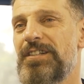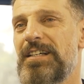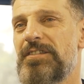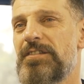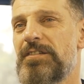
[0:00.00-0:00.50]
not
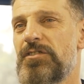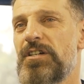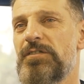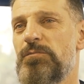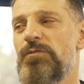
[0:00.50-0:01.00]
that
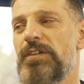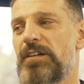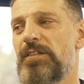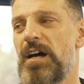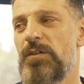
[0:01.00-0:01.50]
just
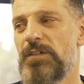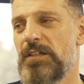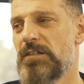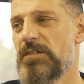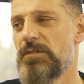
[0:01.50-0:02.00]
moving around,
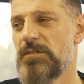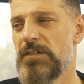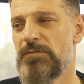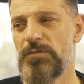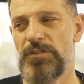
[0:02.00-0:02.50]
it's you
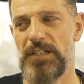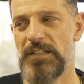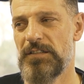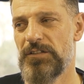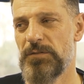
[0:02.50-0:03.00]
have to
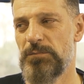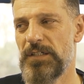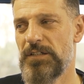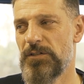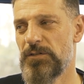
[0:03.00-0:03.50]
change a
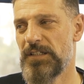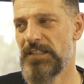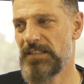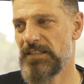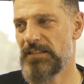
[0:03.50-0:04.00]
bit your
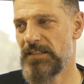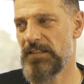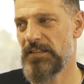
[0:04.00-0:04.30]
identity.